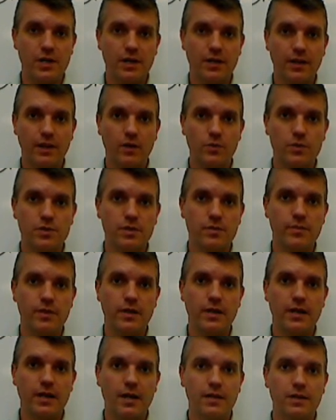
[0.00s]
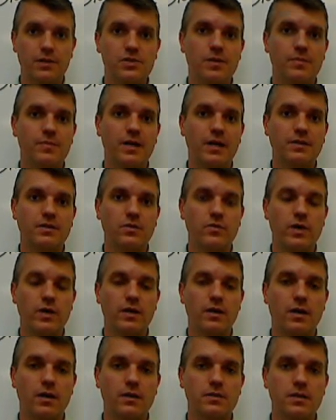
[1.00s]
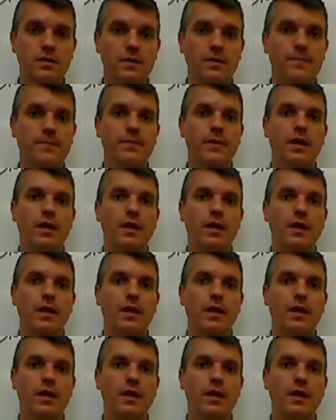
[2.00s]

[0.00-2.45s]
at Glen Oaks Community College. I'm Dr. Ren Hartung.